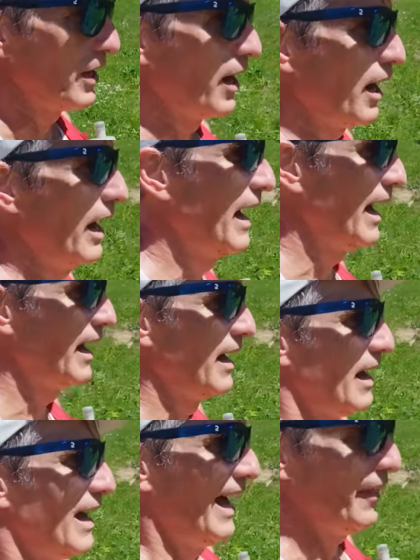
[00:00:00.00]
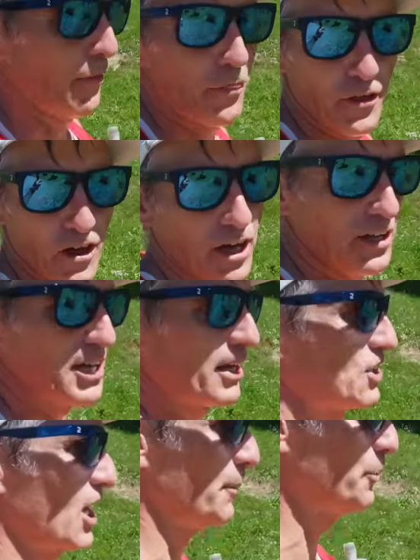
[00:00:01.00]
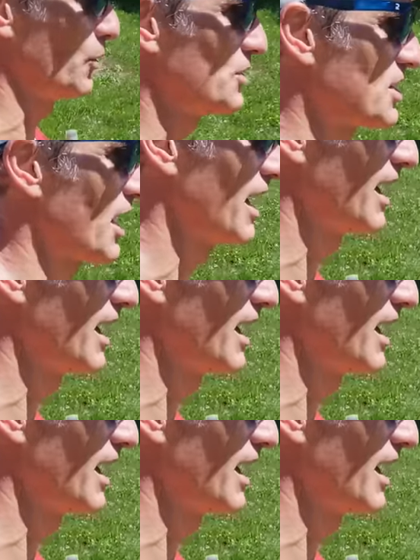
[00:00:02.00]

are at the third checkpoint.